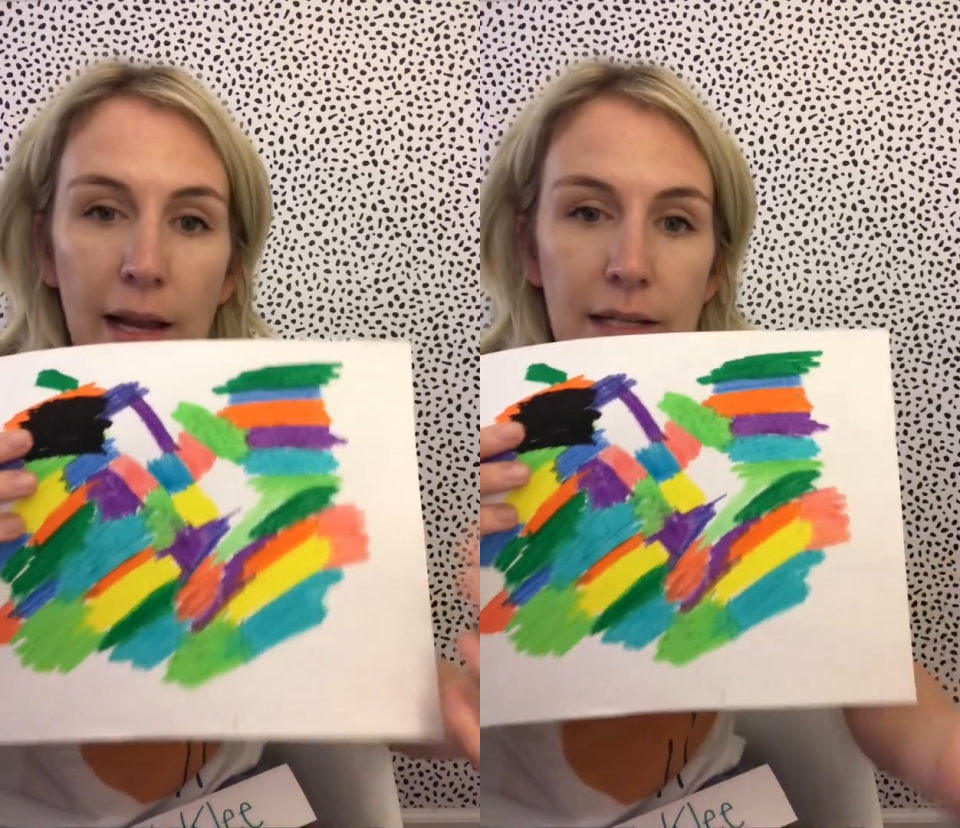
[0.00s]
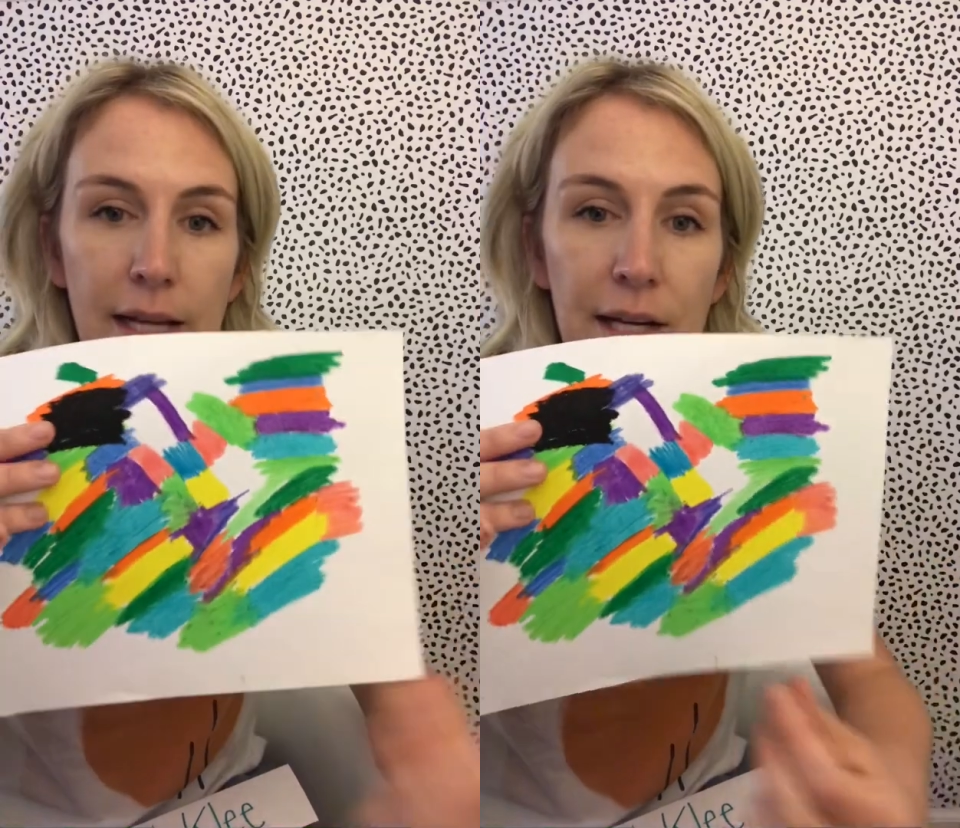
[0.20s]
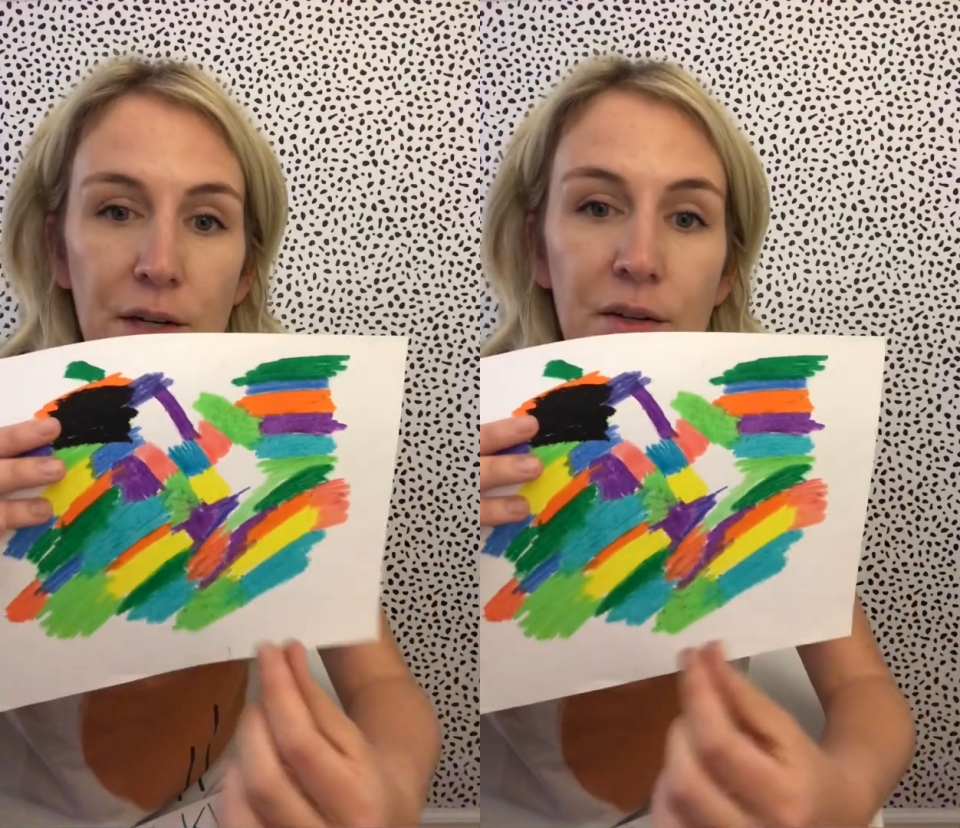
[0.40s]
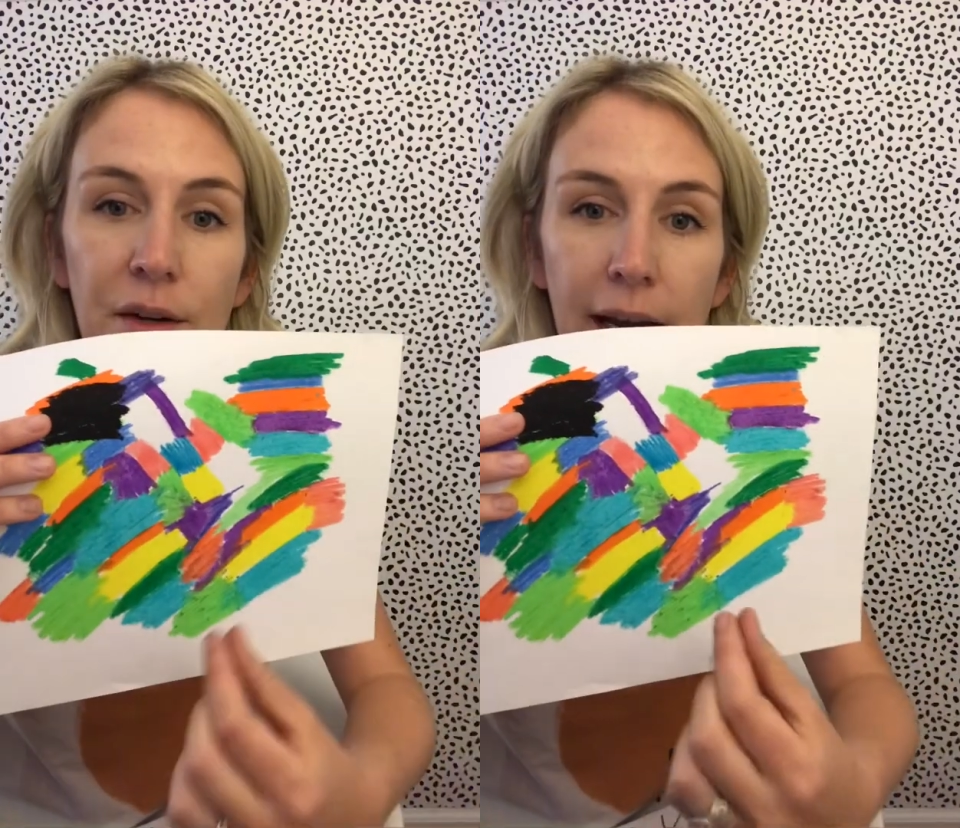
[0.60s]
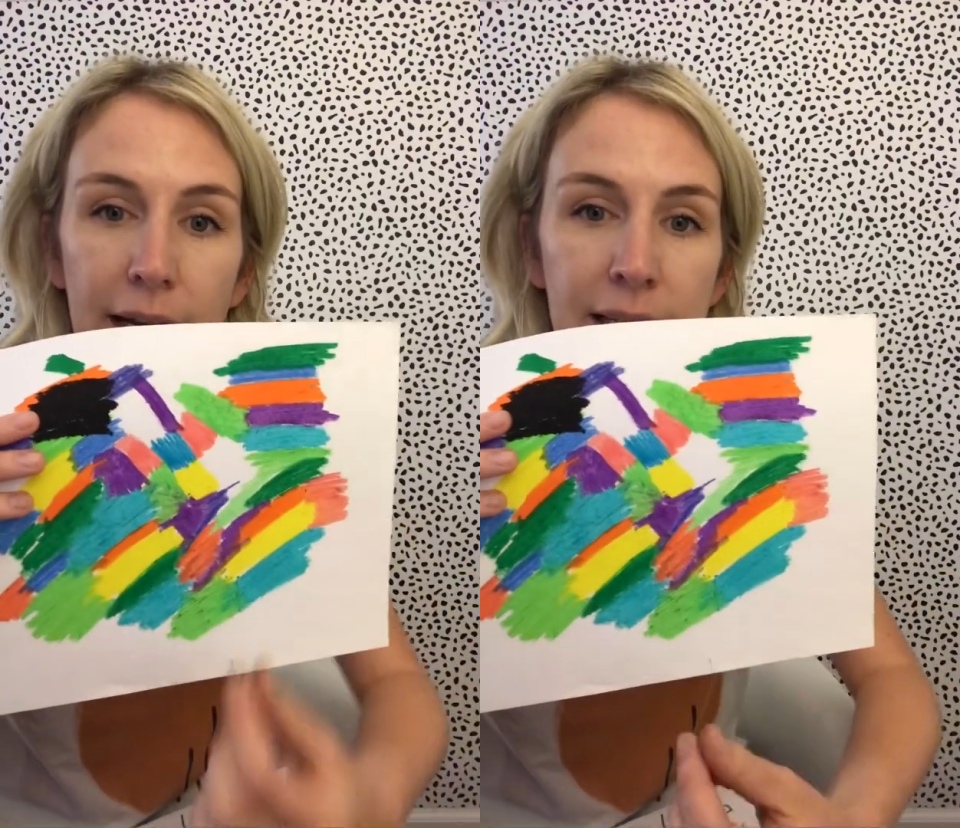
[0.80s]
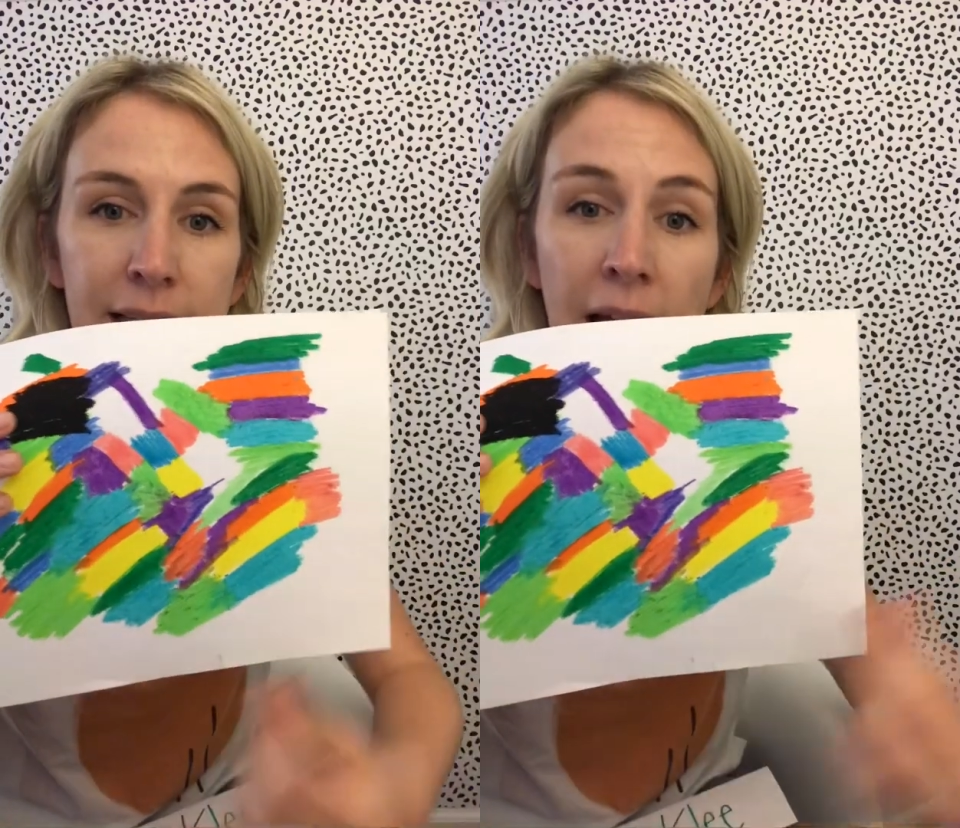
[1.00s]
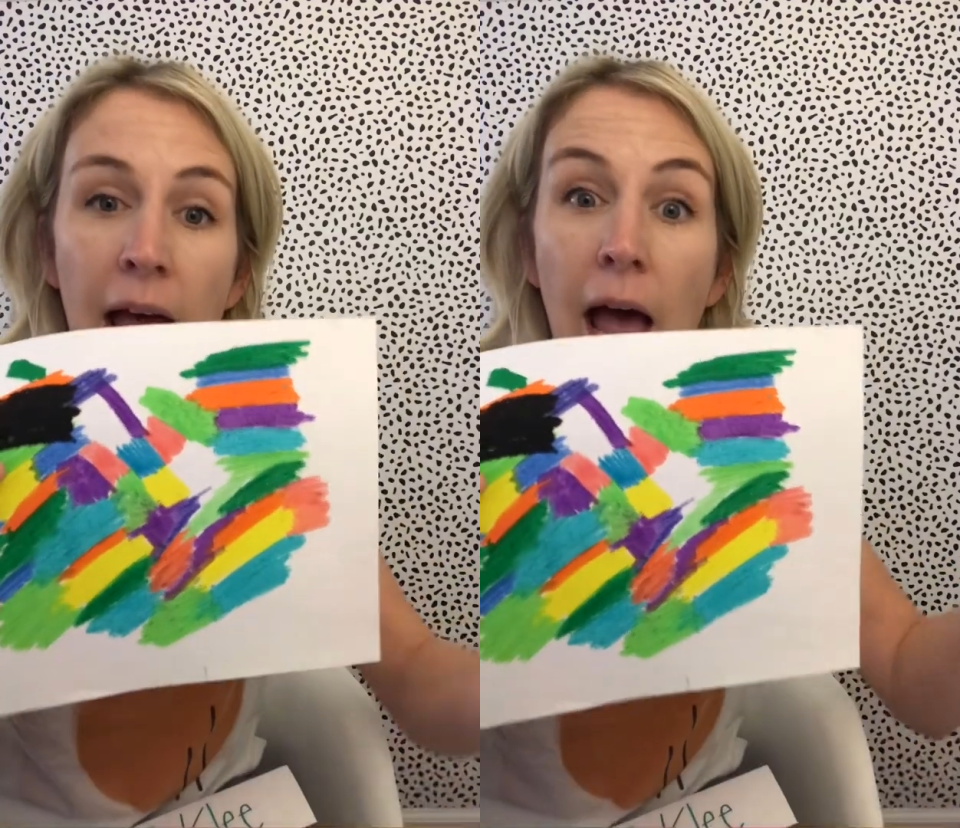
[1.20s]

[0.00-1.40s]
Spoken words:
and take your crayons